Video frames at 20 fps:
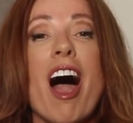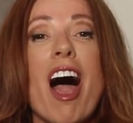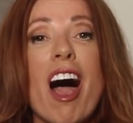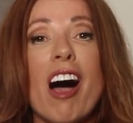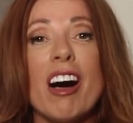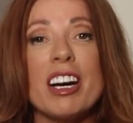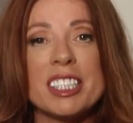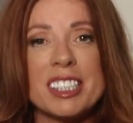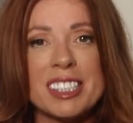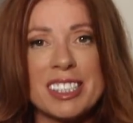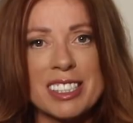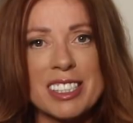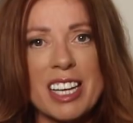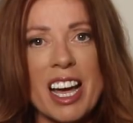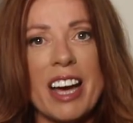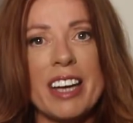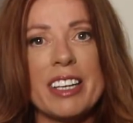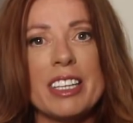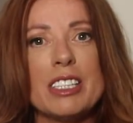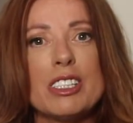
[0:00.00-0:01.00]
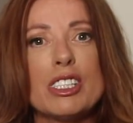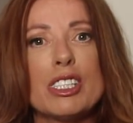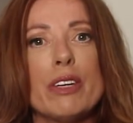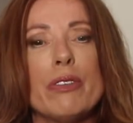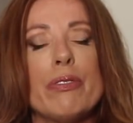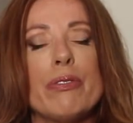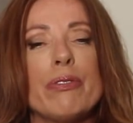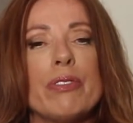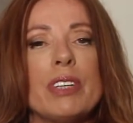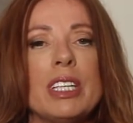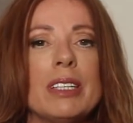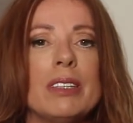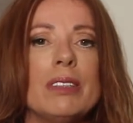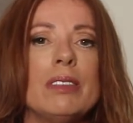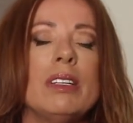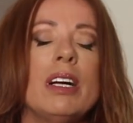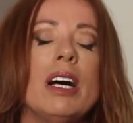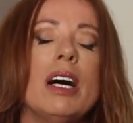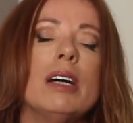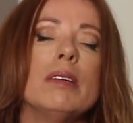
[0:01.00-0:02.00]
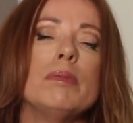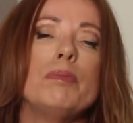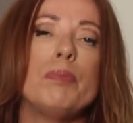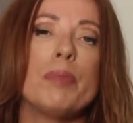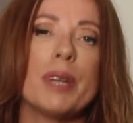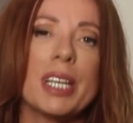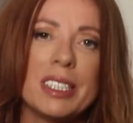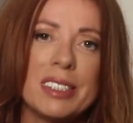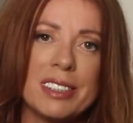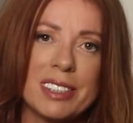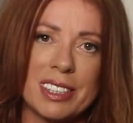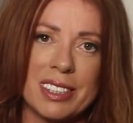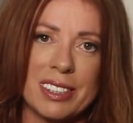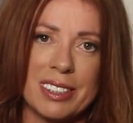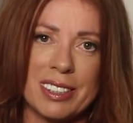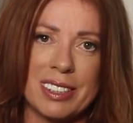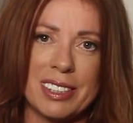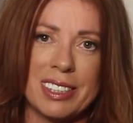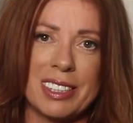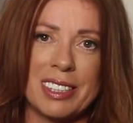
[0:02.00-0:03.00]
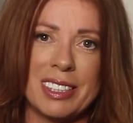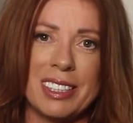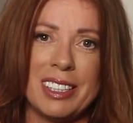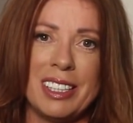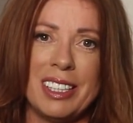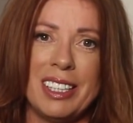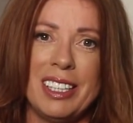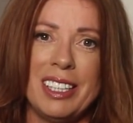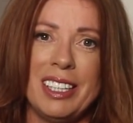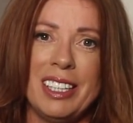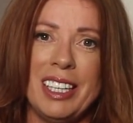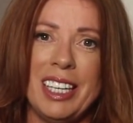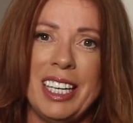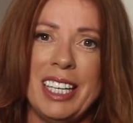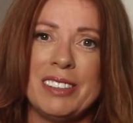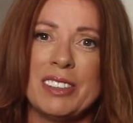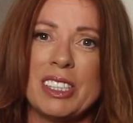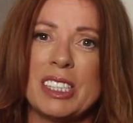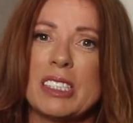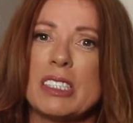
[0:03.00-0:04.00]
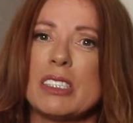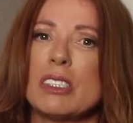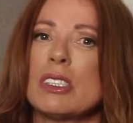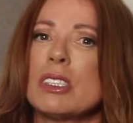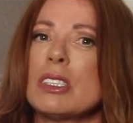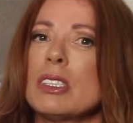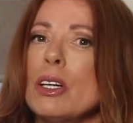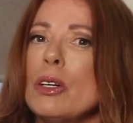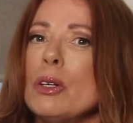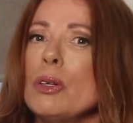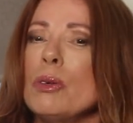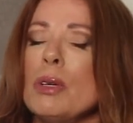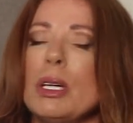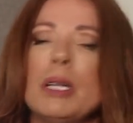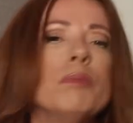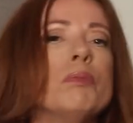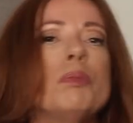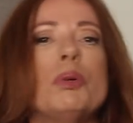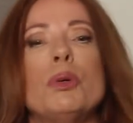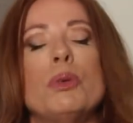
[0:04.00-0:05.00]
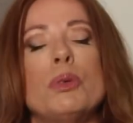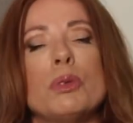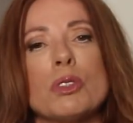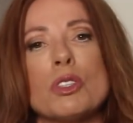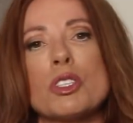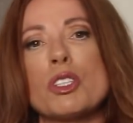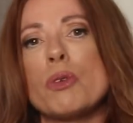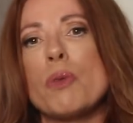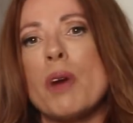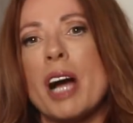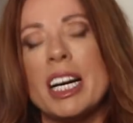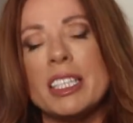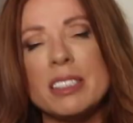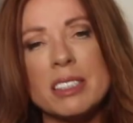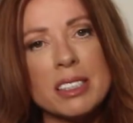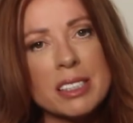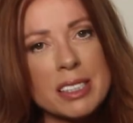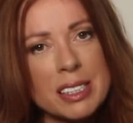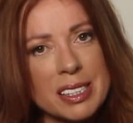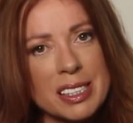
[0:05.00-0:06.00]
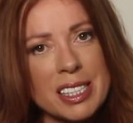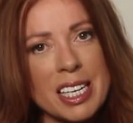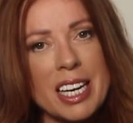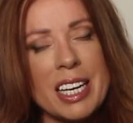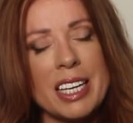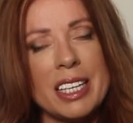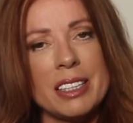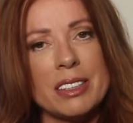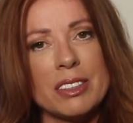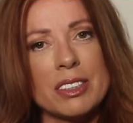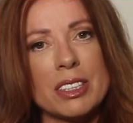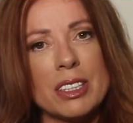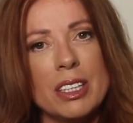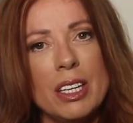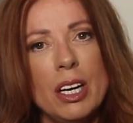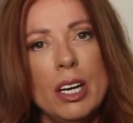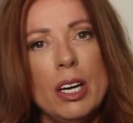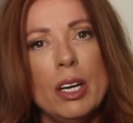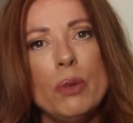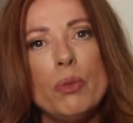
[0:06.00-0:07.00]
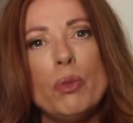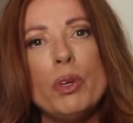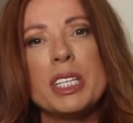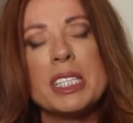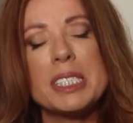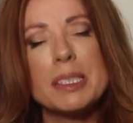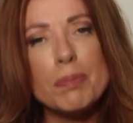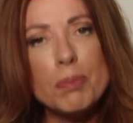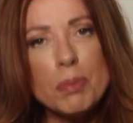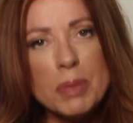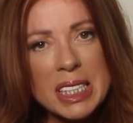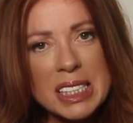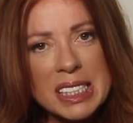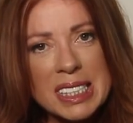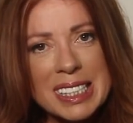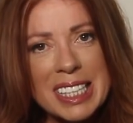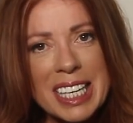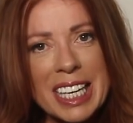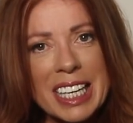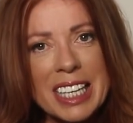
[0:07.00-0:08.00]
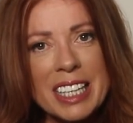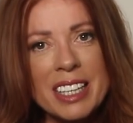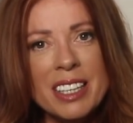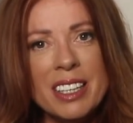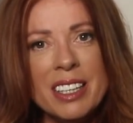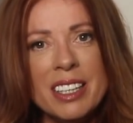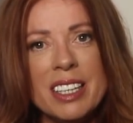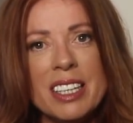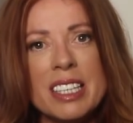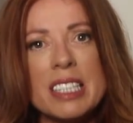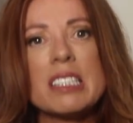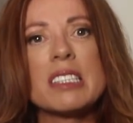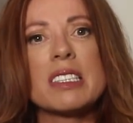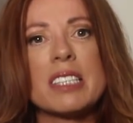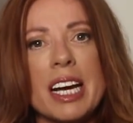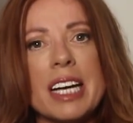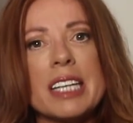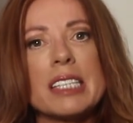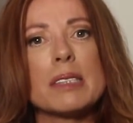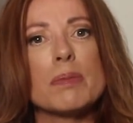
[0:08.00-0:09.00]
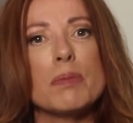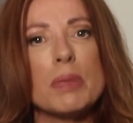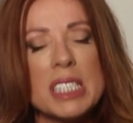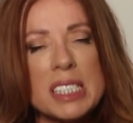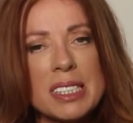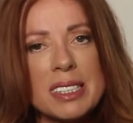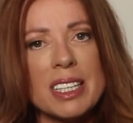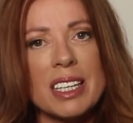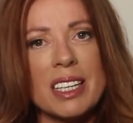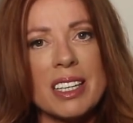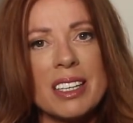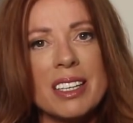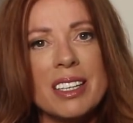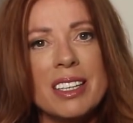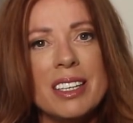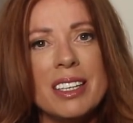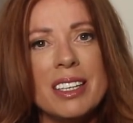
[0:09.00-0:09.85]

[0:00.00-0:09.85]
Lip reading: I started to feel abundant. And this is so important to understand. What is missing stays missing.